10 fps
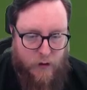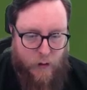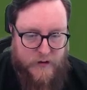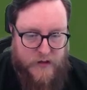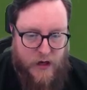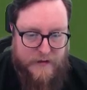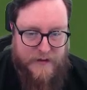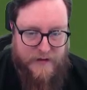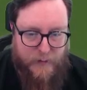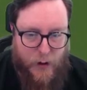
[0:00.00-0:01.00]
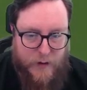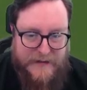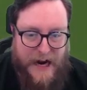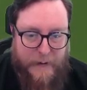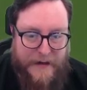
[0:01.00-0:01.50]
Oh, he's danced into the box.
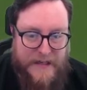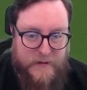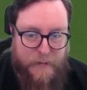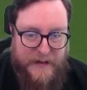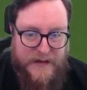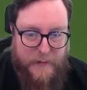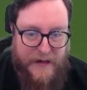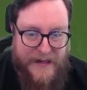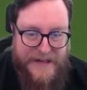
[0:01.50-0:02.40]
Karanaki's picked it up.